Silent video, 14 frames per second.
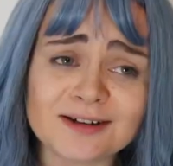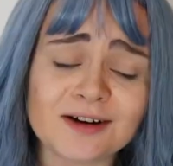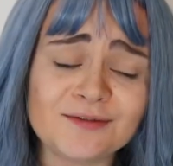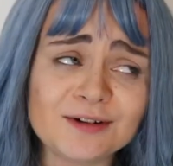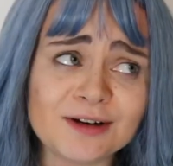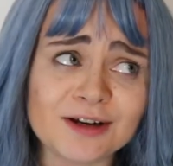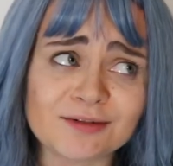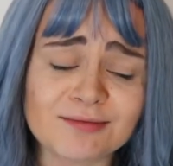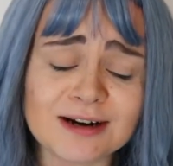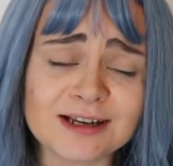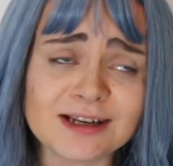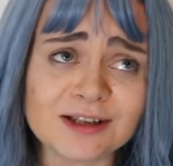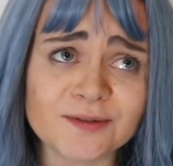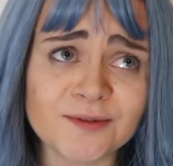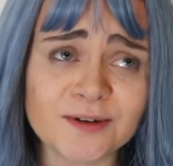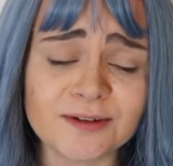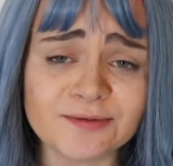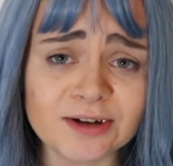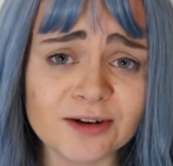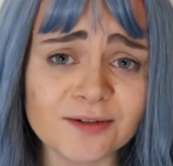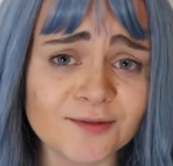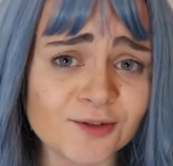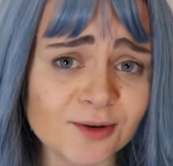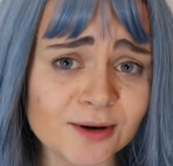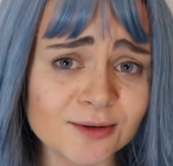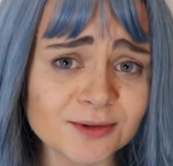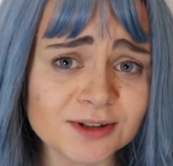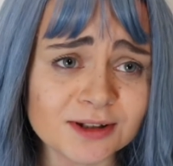I feel like Reddit is full of a lot of
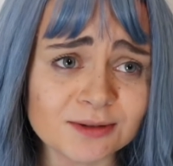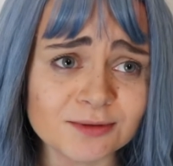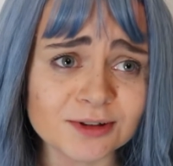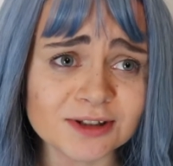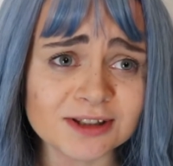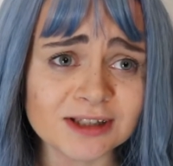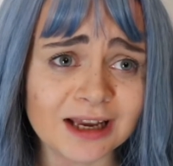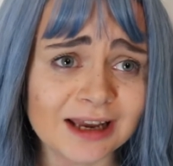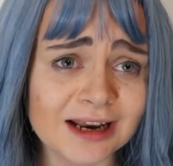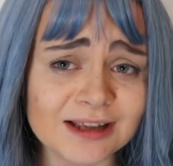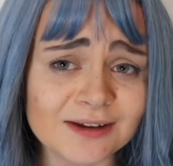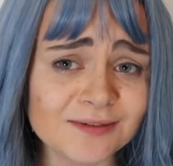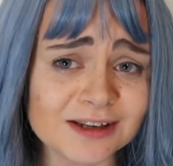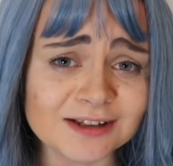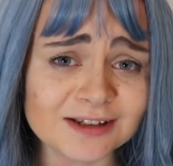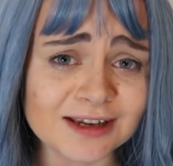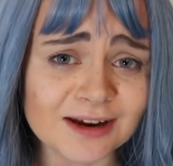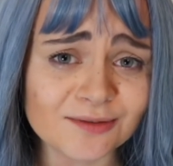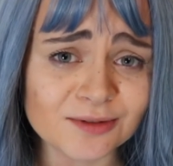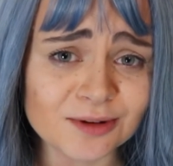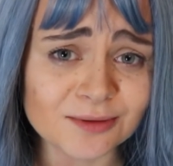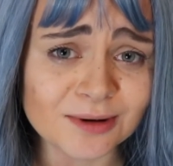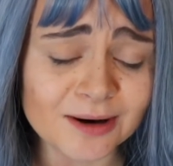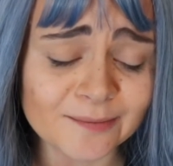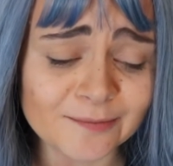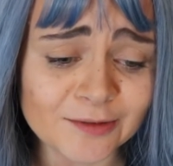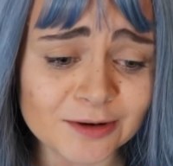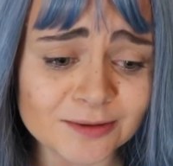trolls that will just say anything to get a few
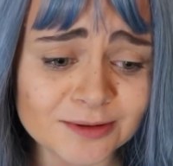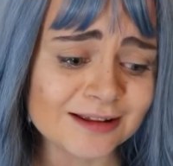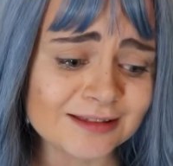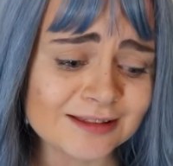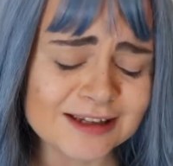upvotes.